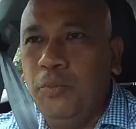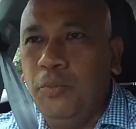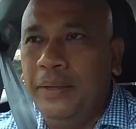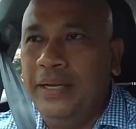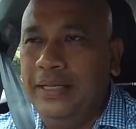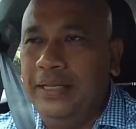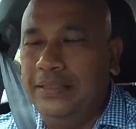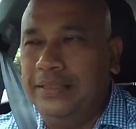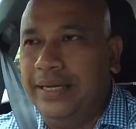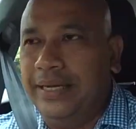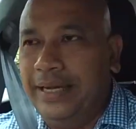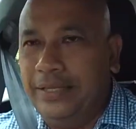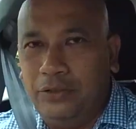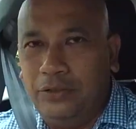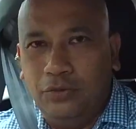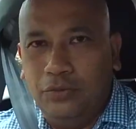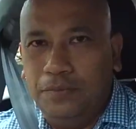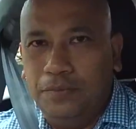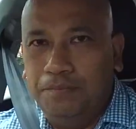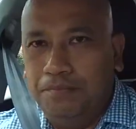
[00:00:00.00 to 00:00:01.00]
minutes I had
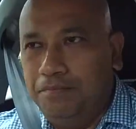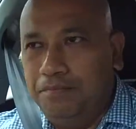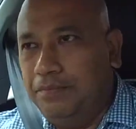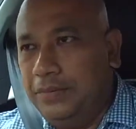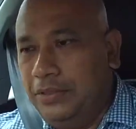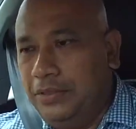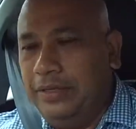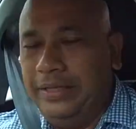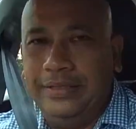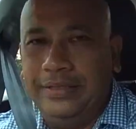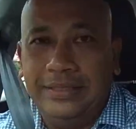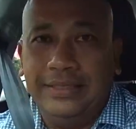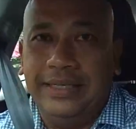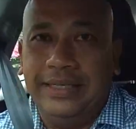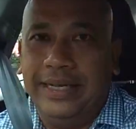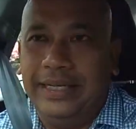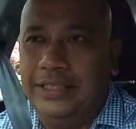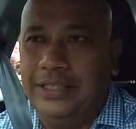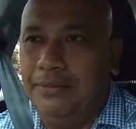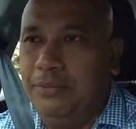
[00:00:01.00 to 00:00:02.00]
to
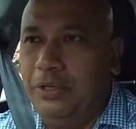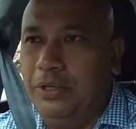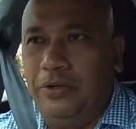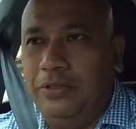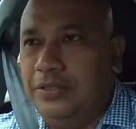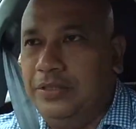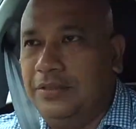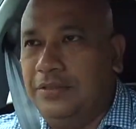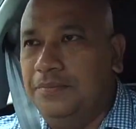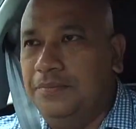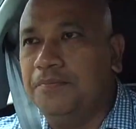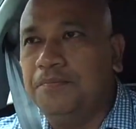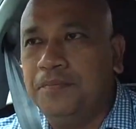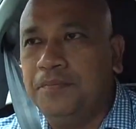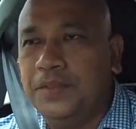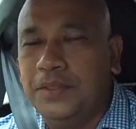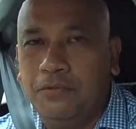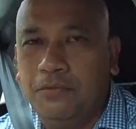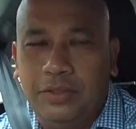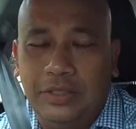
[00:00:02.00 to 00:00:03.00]
disengage it, because
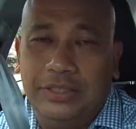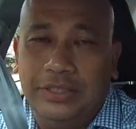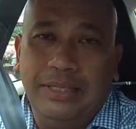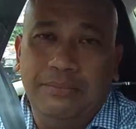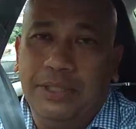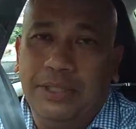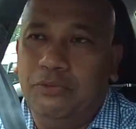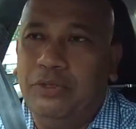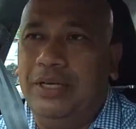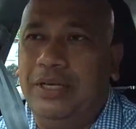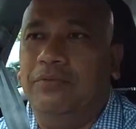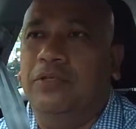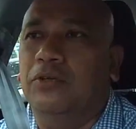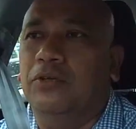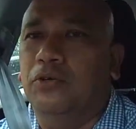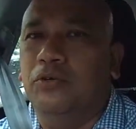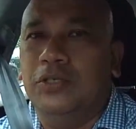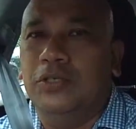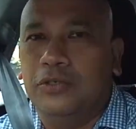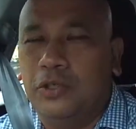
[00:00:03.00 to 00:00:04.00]
with the jams that we have on the
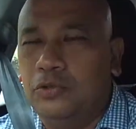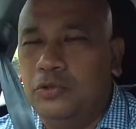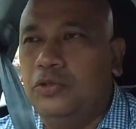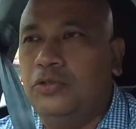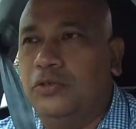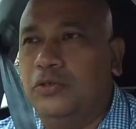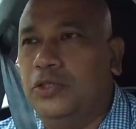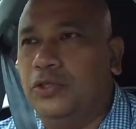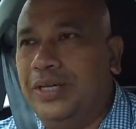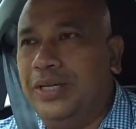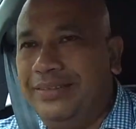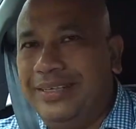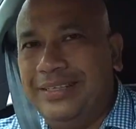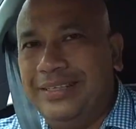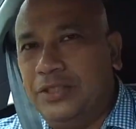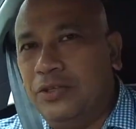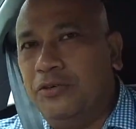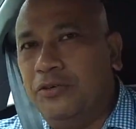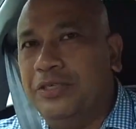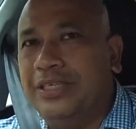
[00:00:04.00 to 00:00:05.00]
road, cruise control I think
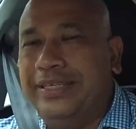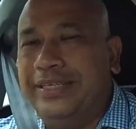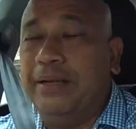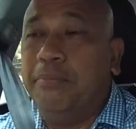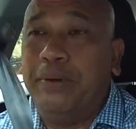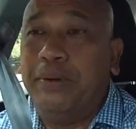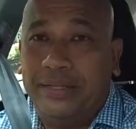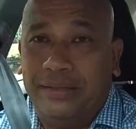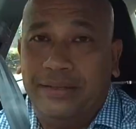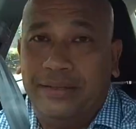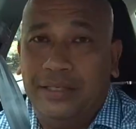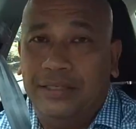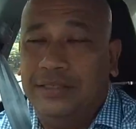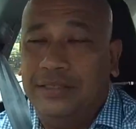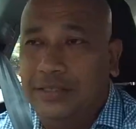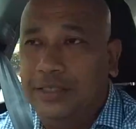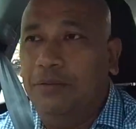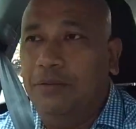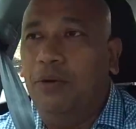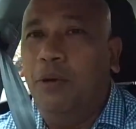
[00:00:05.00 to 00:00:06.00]
is not really that practical in
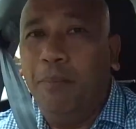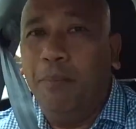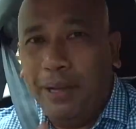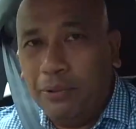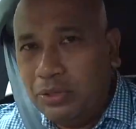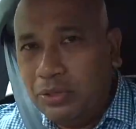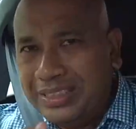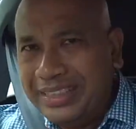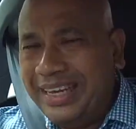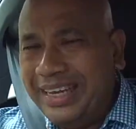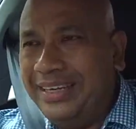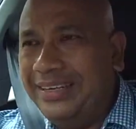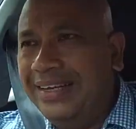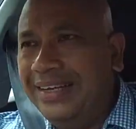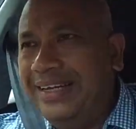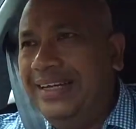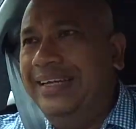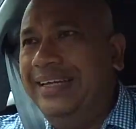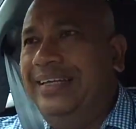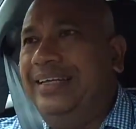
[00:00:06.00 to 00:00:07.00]
Singapore. But once again,
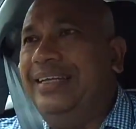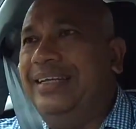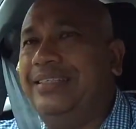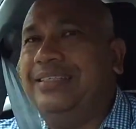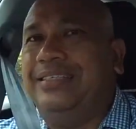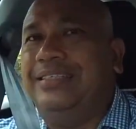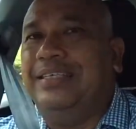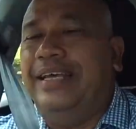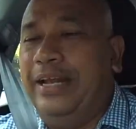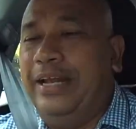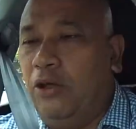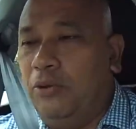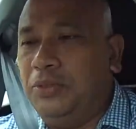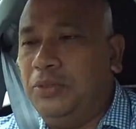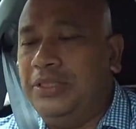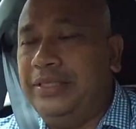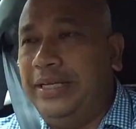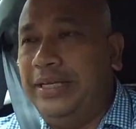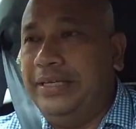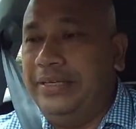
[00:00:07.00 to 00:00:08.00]
it's an
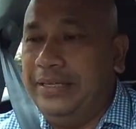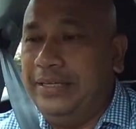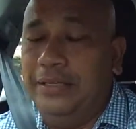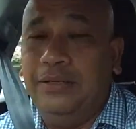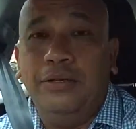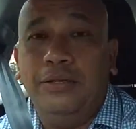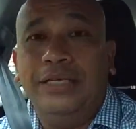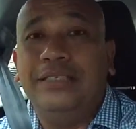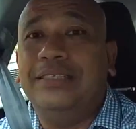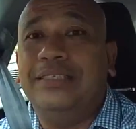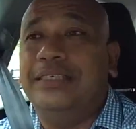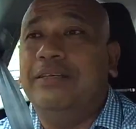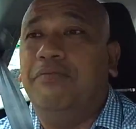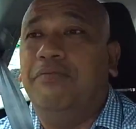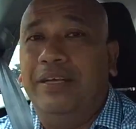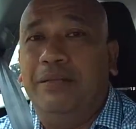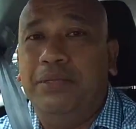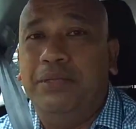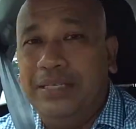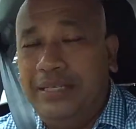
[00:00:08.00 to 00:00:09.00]
option that it's
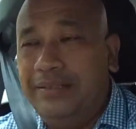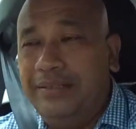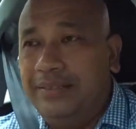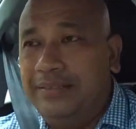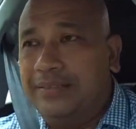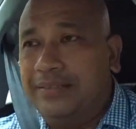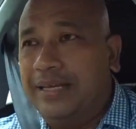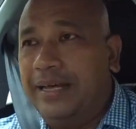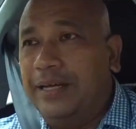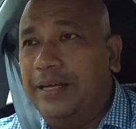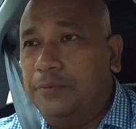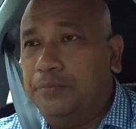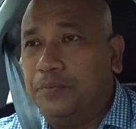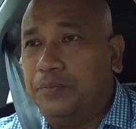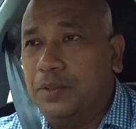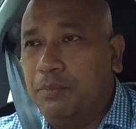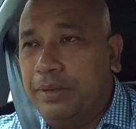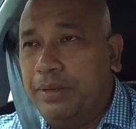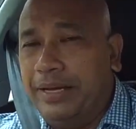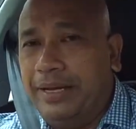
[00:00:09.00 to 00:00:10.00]
available in this car.
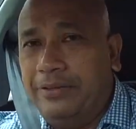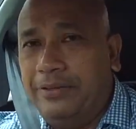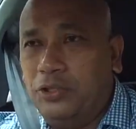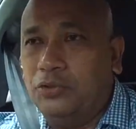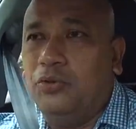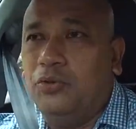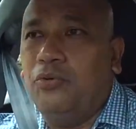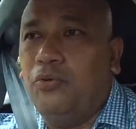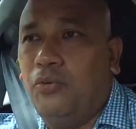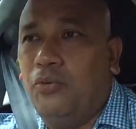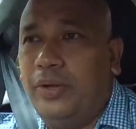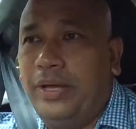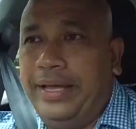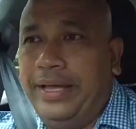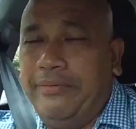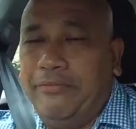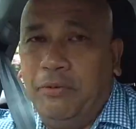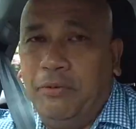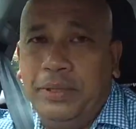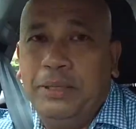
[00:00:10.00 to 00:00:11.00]
But so
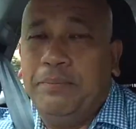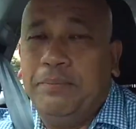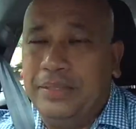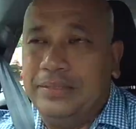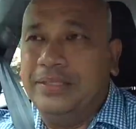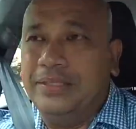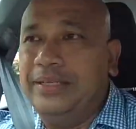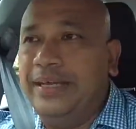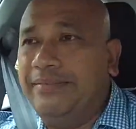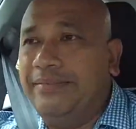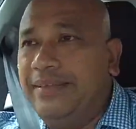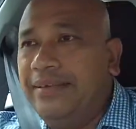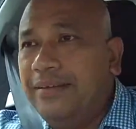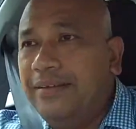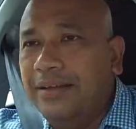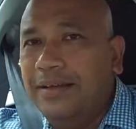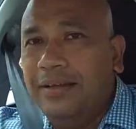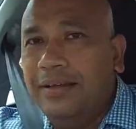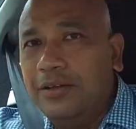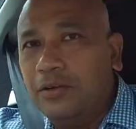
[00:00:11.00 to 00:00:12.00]
for me personally, I think
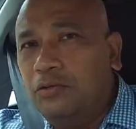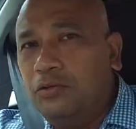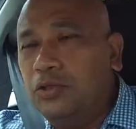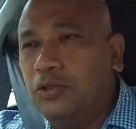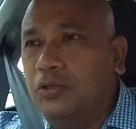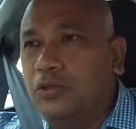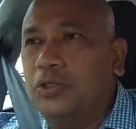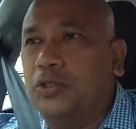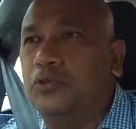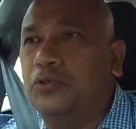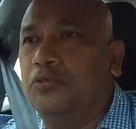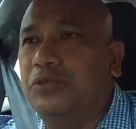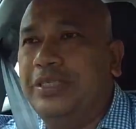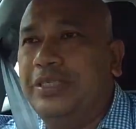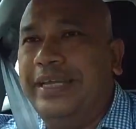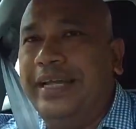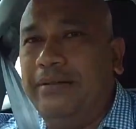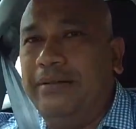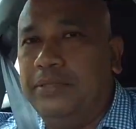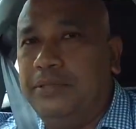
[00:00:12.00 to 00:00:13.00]
cruise control
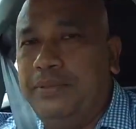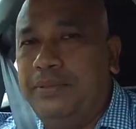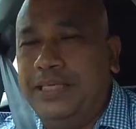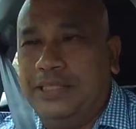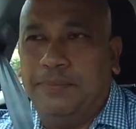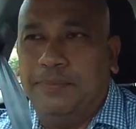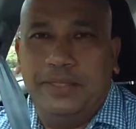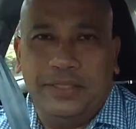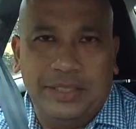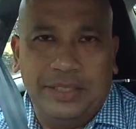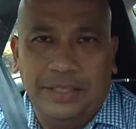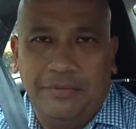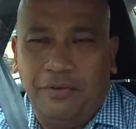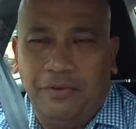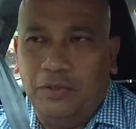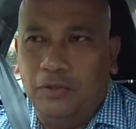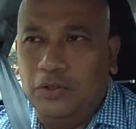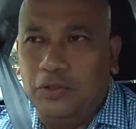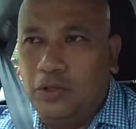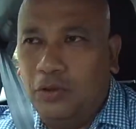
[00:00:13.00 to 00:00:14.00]
really helps me, especially for
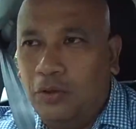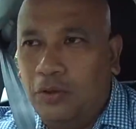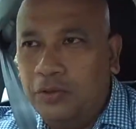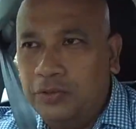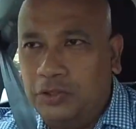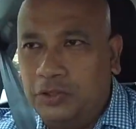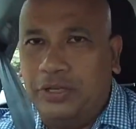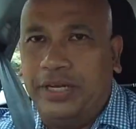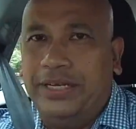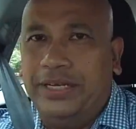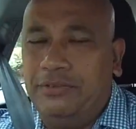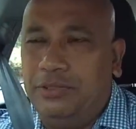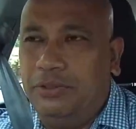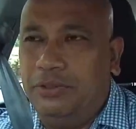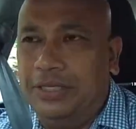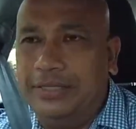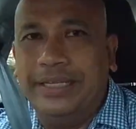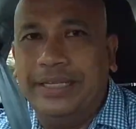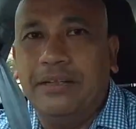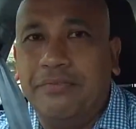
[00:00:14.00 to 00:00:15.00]
those long drives when
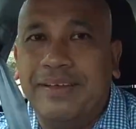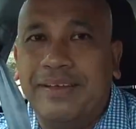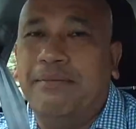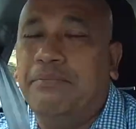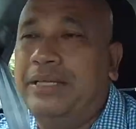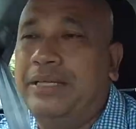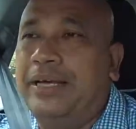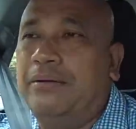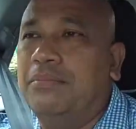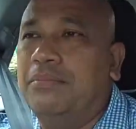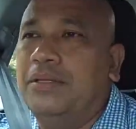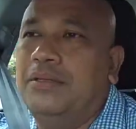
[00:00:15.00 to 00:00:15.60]
you take the family up